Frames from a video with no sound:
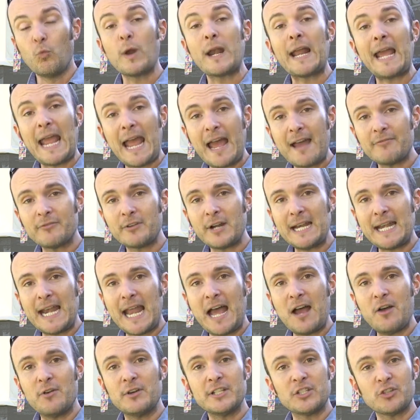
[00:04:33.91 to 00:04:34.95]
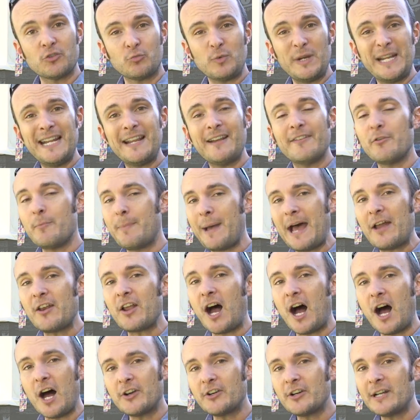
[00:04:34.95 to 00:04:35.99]
What I have right now is a reading of about
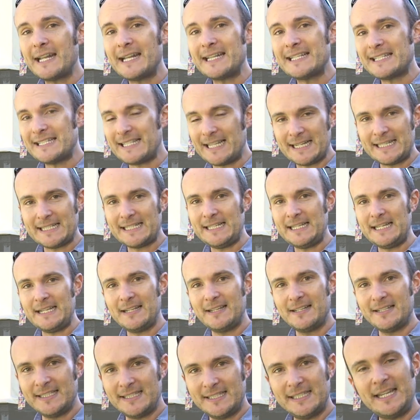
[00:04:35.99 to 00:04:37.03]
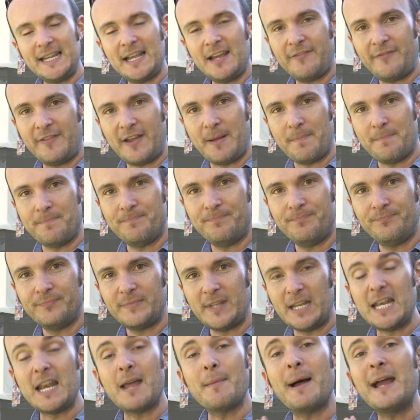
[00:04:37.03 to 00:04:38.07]
one hundred sixty C F M.
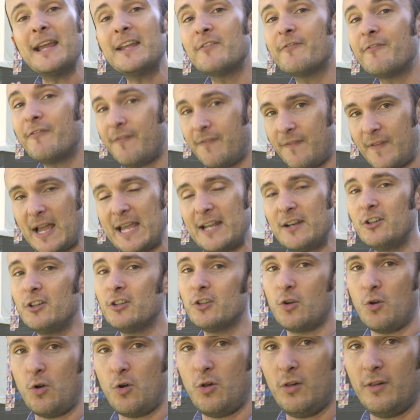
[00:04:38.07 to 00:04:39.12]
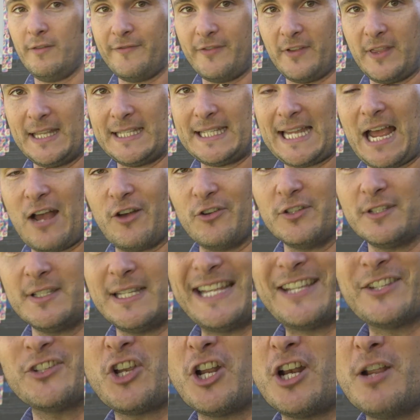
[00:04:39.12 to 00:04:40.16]
Now my final goal for this house is